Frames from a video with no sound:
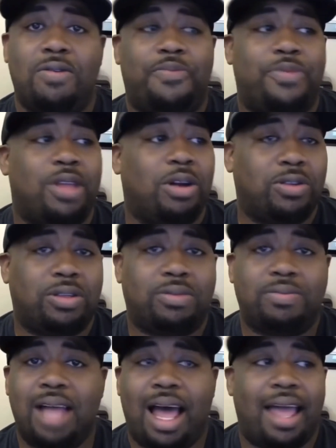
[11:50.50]
Those
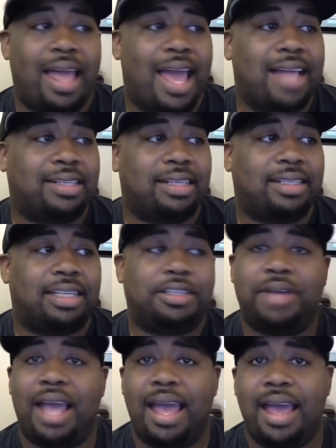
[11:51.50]
assets that you
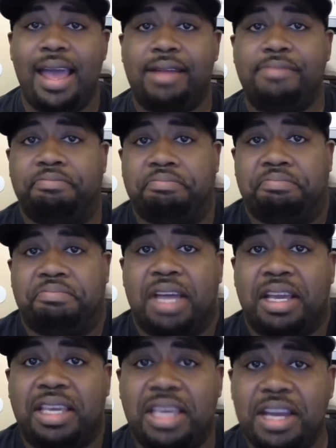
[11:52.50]
had a
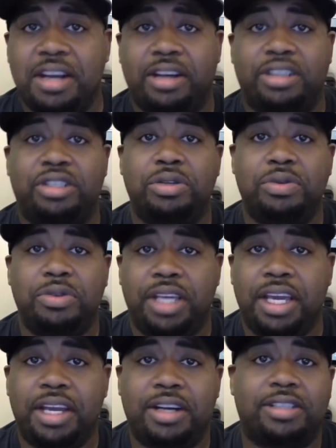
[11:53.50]
year, 2
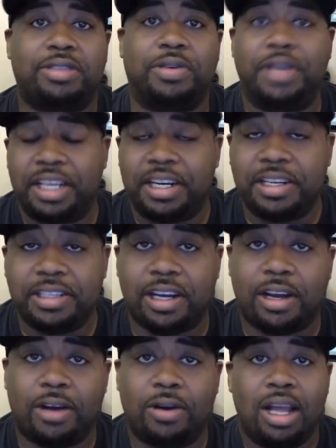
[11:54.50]
years, 3 years
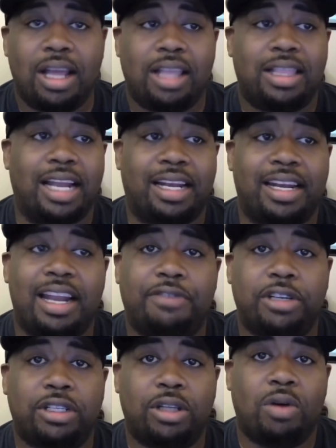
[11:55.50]
ago that never
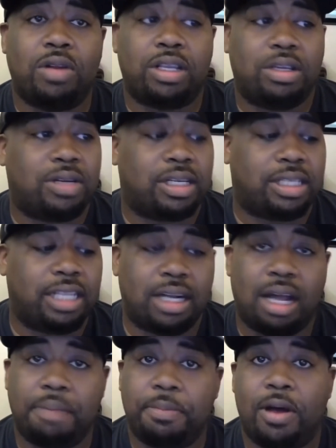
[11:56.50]
sold and you just didn't
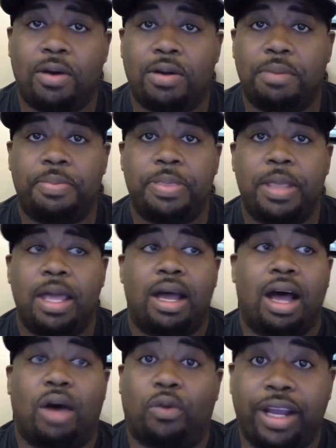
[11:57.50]
upload them,
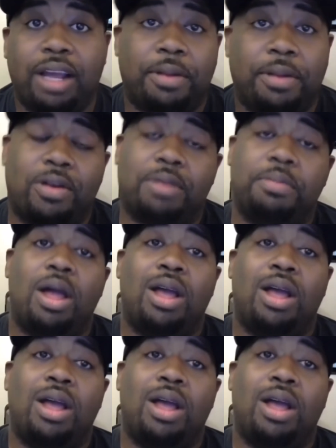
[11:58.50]
re-upload them.